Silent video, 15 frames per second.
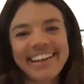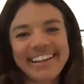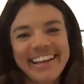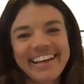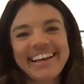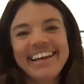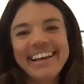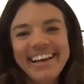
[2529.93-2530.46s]

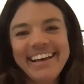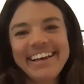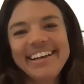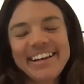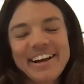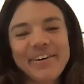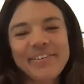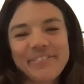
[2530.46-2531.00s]
like, you
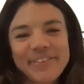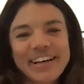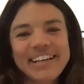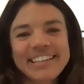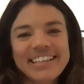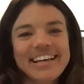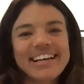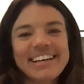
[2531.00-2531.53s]
know,
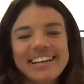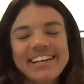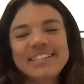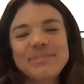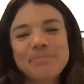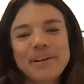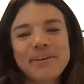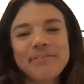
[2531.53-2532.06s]
it, has
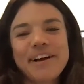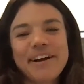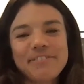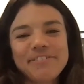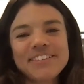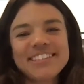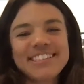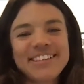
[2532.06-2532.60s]
been around
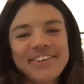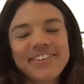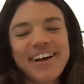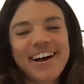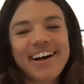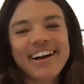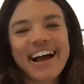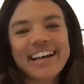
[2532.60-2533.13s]
for so yeah.
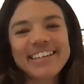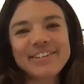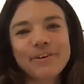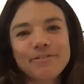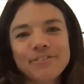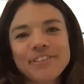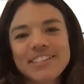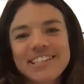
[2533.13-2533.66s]
long. I don't
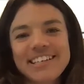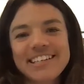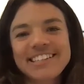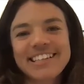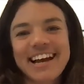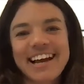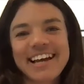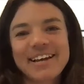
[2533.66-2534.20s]
foresee it
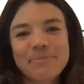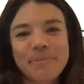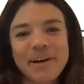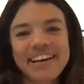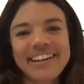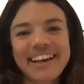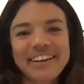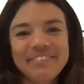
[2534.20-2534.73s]
dying in
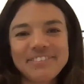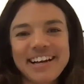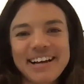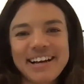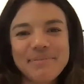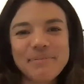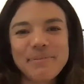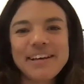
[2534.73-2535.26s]
my
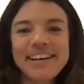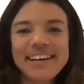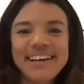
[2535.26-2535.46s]
lifetime.